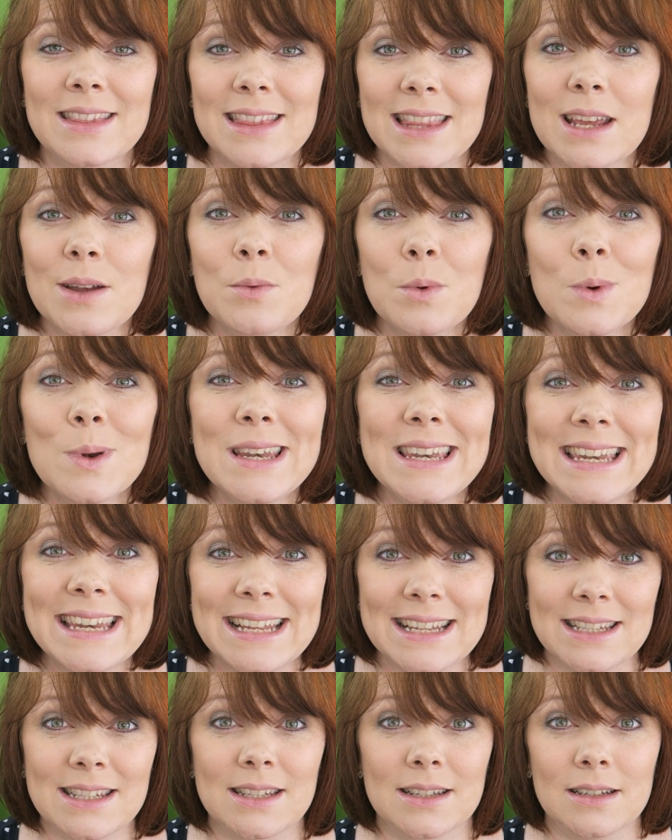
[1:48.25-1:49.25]
They will
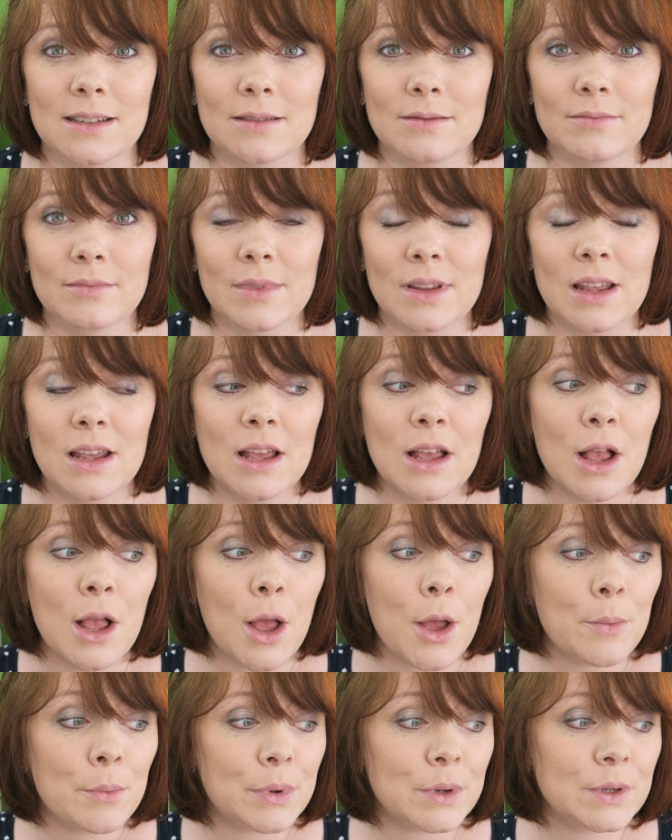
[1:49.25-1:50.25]
listen.
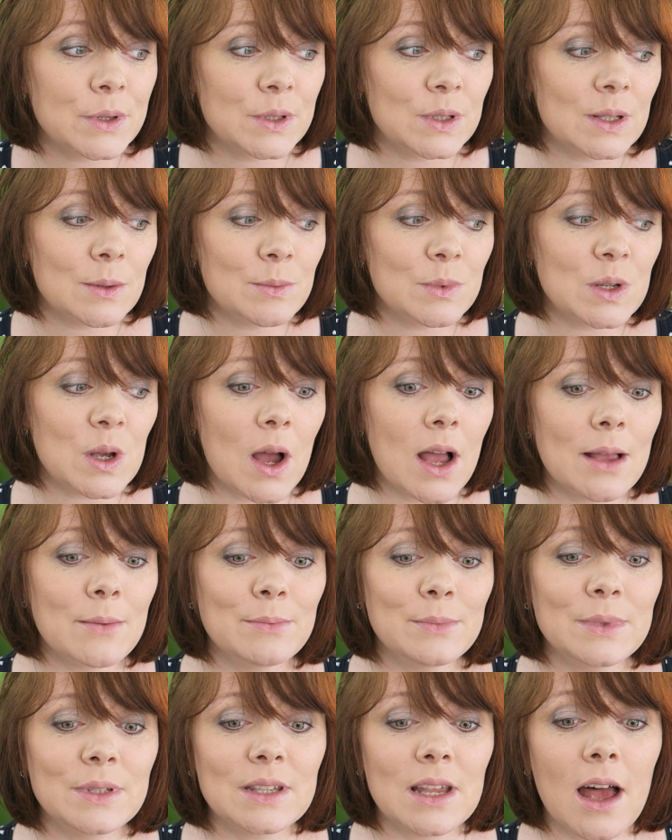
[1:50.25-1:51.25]
Because
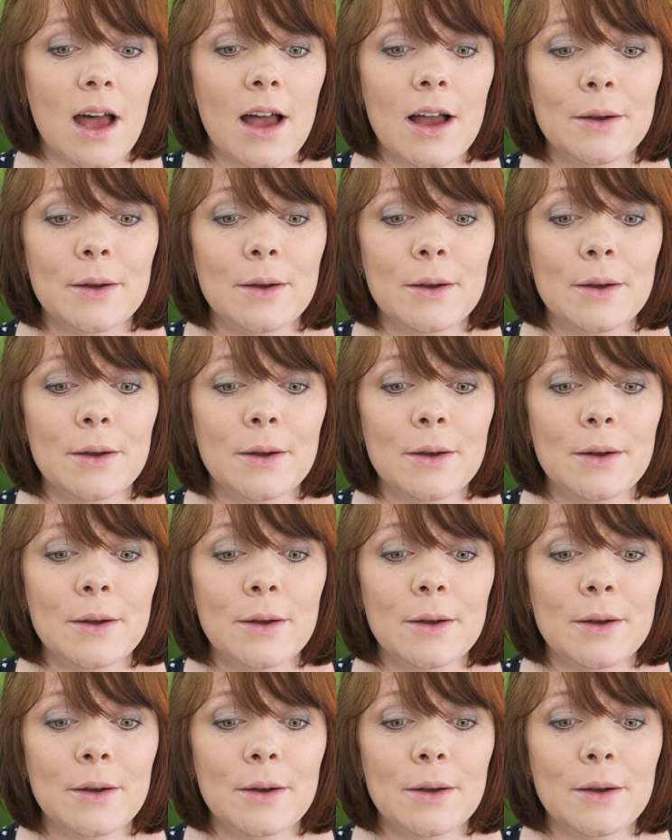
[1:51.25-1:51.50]
sometimes